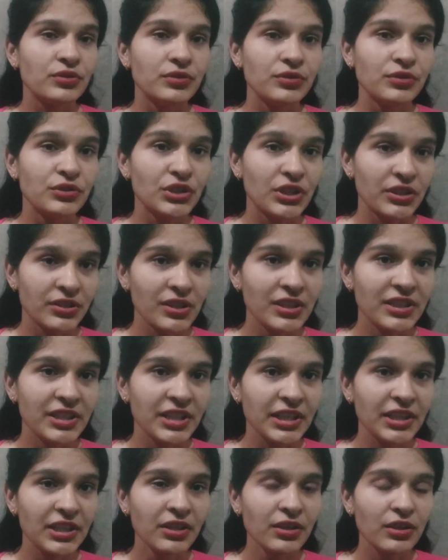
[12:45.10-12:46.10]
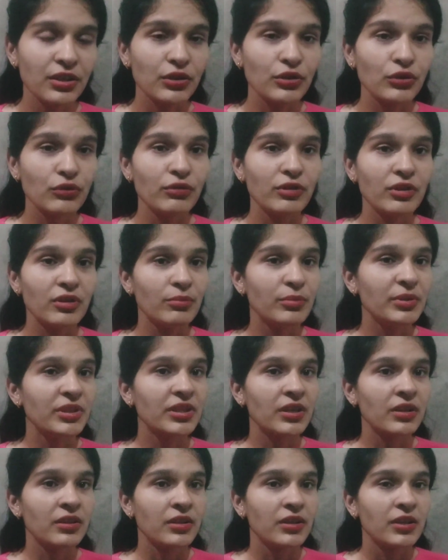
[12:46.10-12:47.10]
journal training
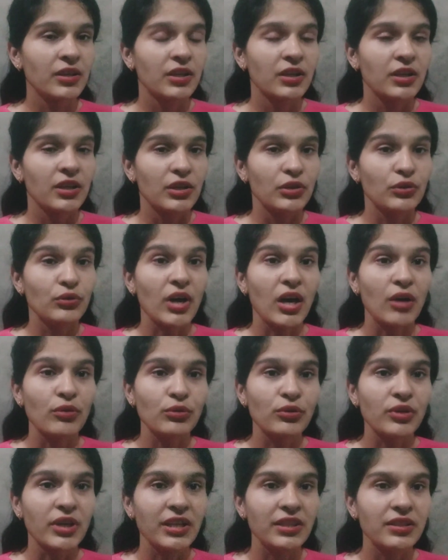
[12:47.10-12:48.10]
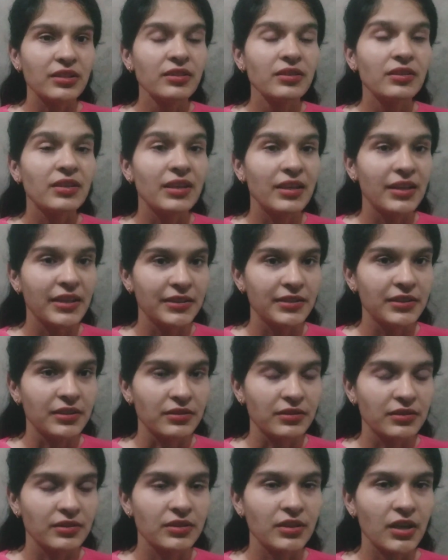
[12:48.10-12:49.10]
you have to write a letter
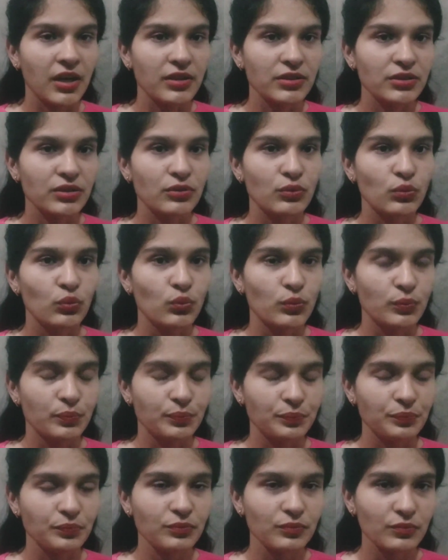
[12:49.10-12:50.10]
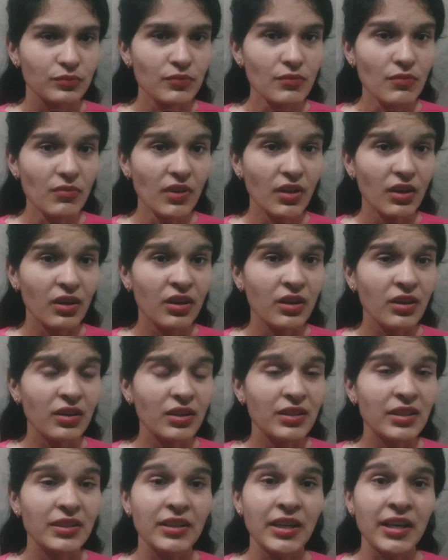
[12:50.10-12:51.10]
task,
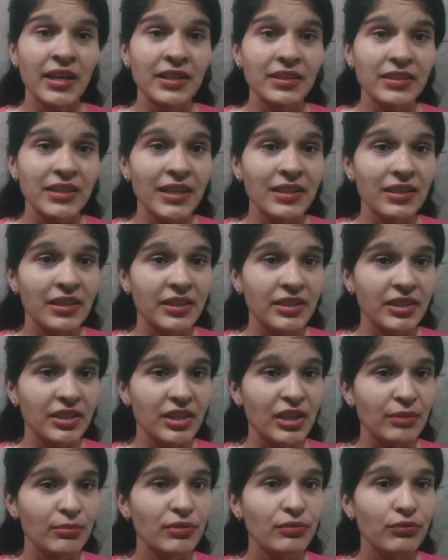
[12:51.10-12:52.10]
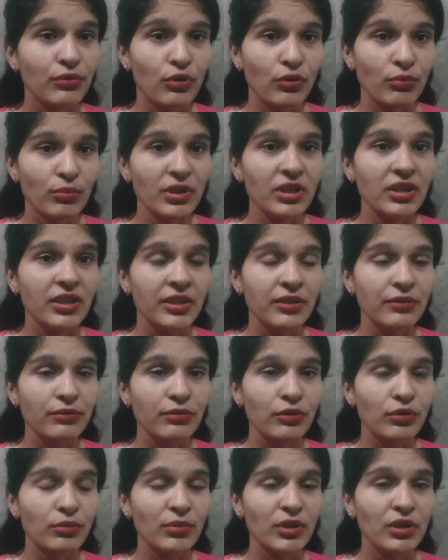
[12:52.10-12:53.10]
and that letter can be formal,
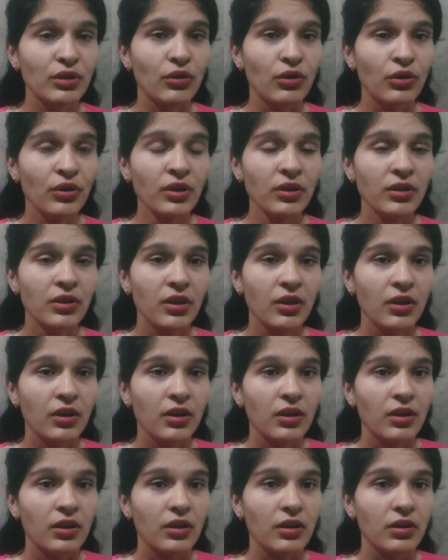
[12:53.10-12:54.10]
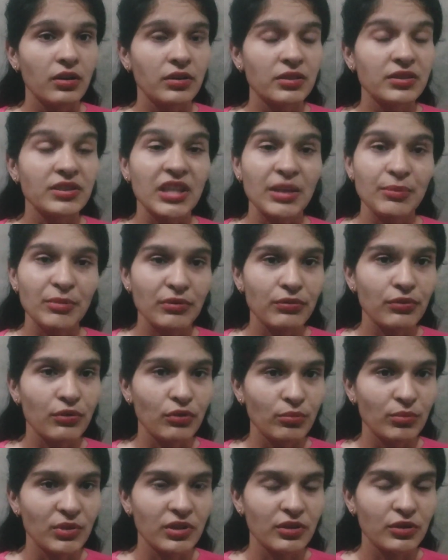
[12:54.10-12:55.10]
informal or
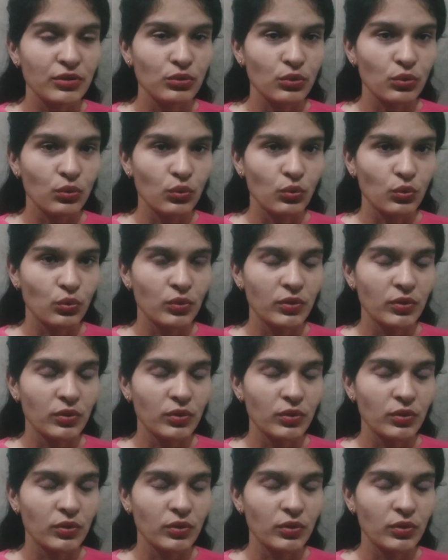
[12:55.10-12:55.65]
semi-formal. So